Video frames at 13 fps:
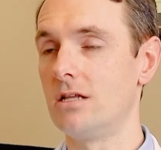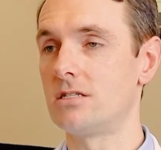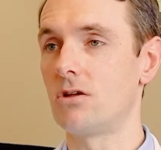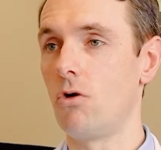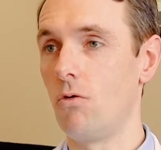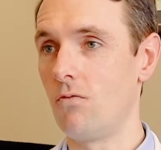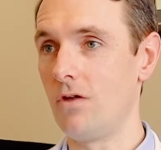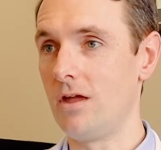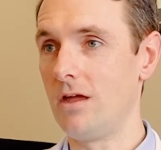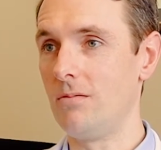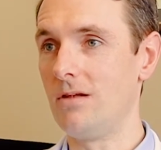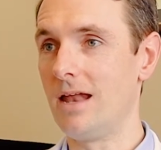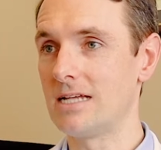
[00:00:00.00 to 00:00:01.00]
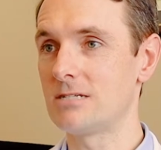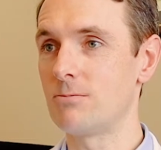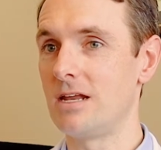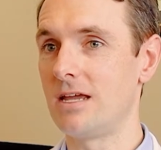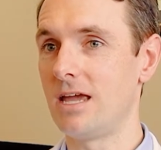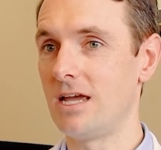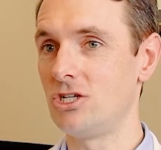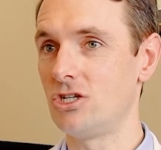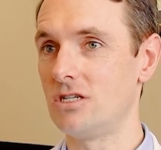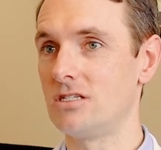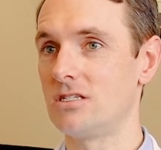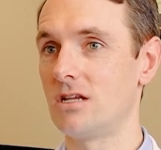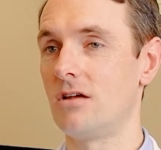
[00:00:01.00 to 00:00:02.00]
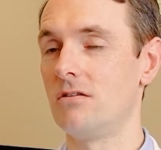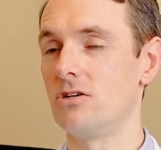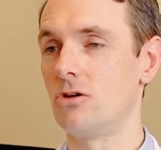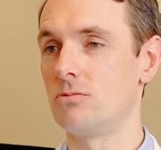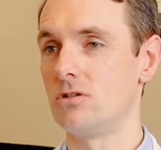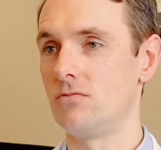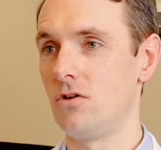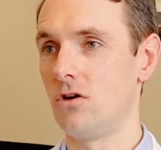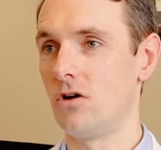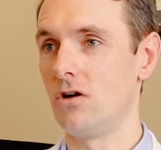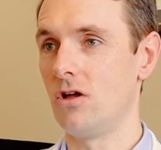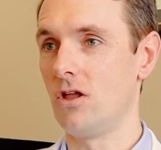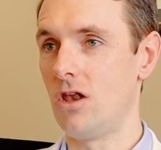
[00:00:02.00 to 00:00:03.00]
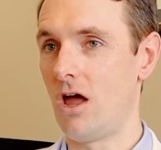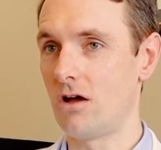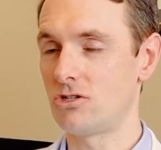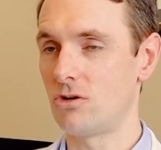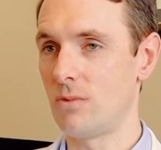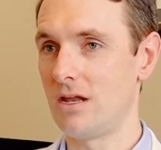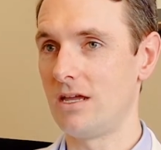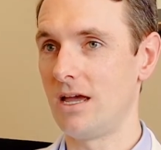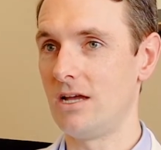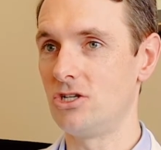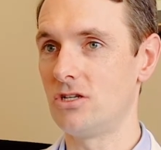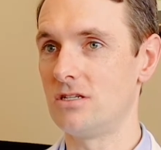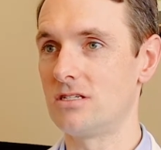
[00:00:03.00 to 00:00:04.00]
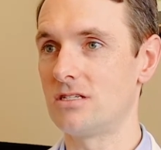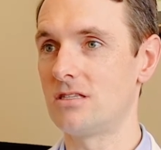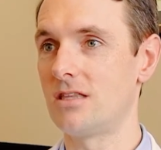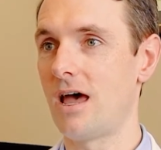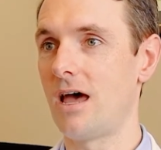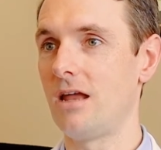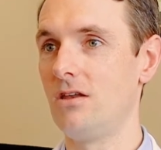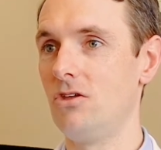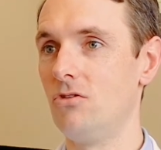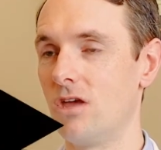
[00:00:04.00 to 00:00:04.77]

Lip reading: it's hopefully less medications in terms of your long-term medications than you